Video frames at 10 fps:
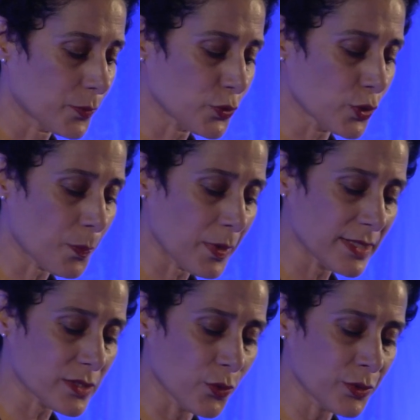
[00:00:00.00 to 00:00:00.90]
took
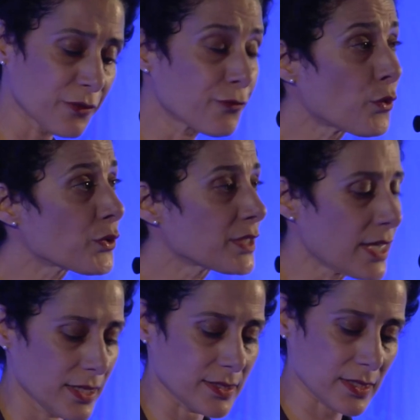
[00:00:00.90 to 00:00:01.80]
place only four
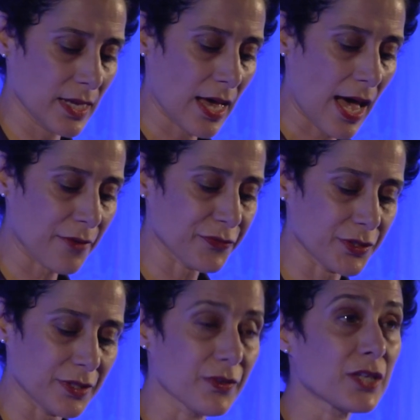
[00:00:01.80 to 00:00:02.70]
days after
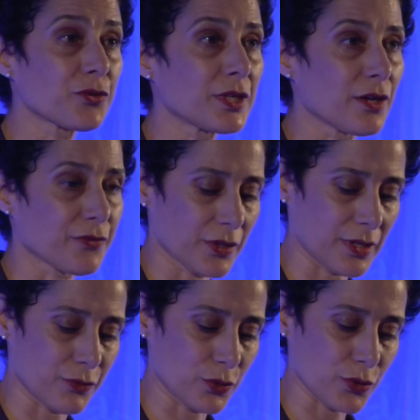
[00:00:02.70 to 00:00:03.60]
the victory of the
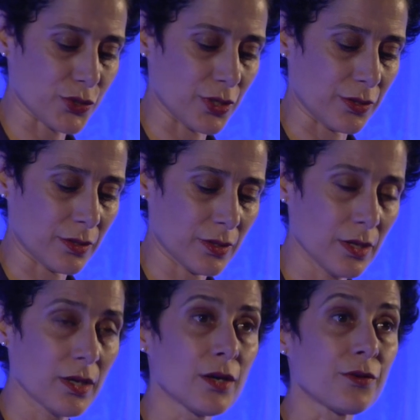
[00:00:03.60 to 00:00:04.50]
revolution.
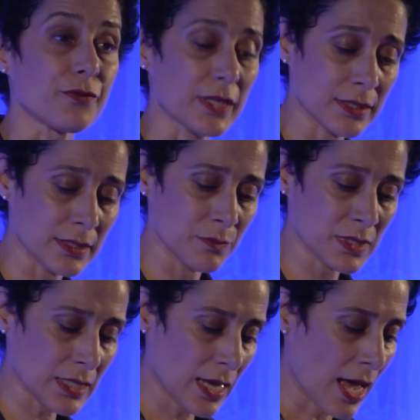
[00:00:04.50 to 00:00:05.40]

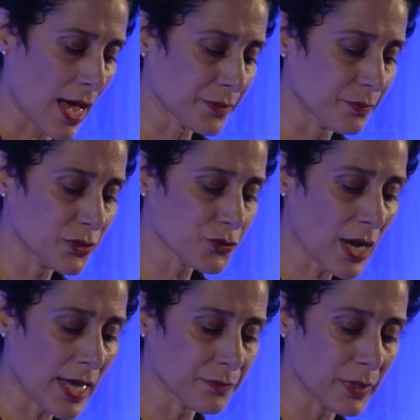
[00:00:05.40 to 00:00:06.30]
Victims had been
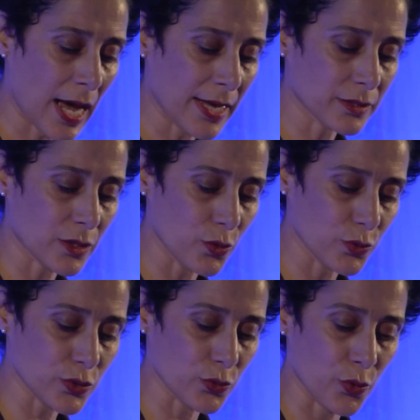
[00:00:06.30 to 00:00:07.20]
tried behind
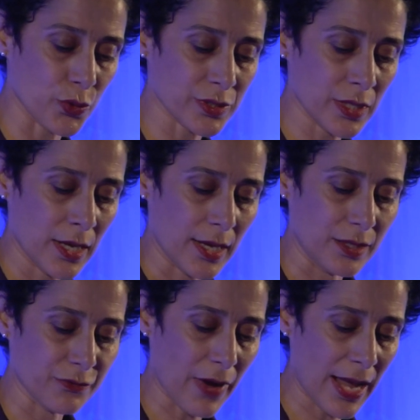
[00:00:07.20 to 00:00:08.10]
closed doors
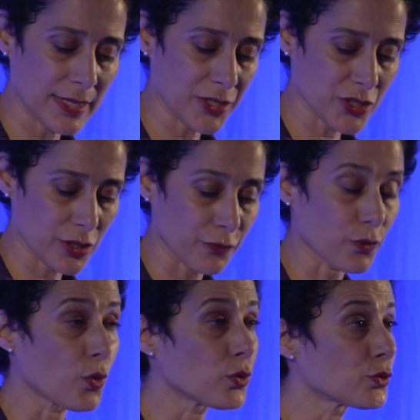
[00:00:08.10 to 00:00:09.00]
in violation of
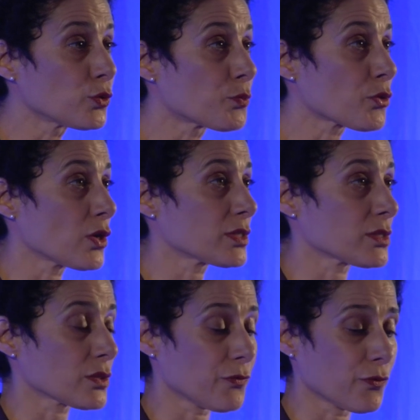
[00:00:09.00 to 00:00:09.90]
all due
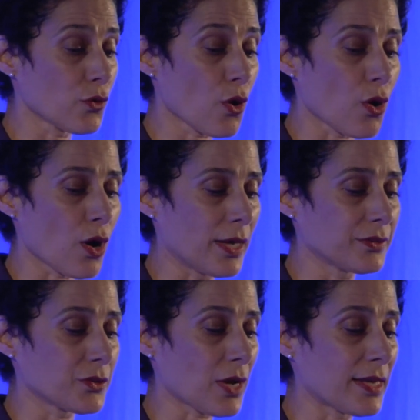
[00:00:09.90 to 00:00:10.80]
process of law
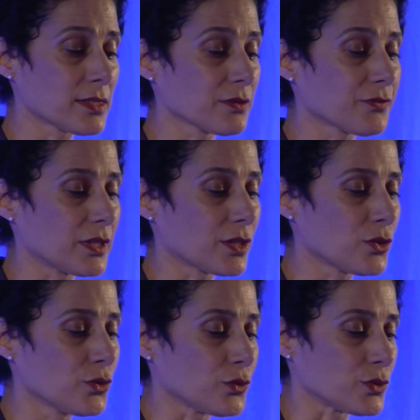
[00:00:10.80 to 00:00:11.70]
and the rights of the
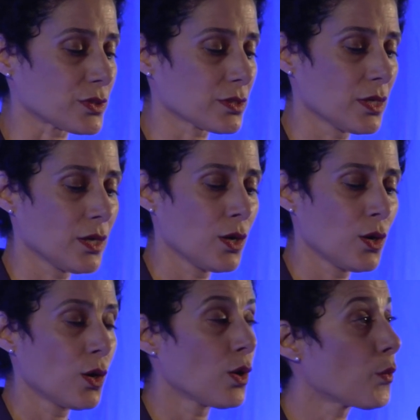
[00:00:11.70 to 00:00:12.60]
accused.
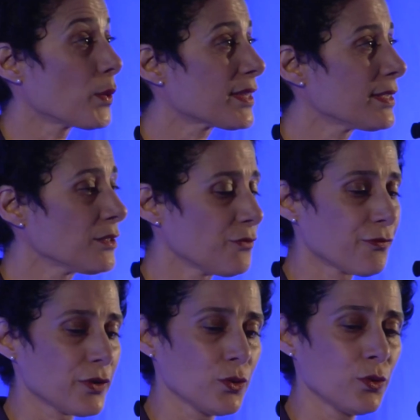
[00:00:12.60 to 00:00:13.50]
Within
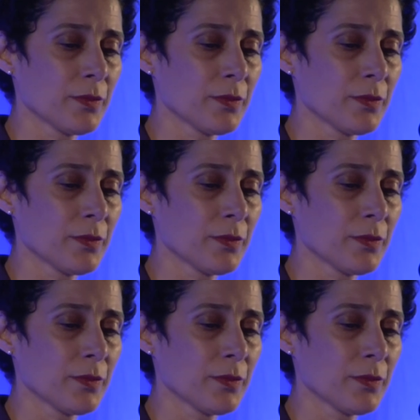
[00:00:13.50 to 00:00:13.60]
few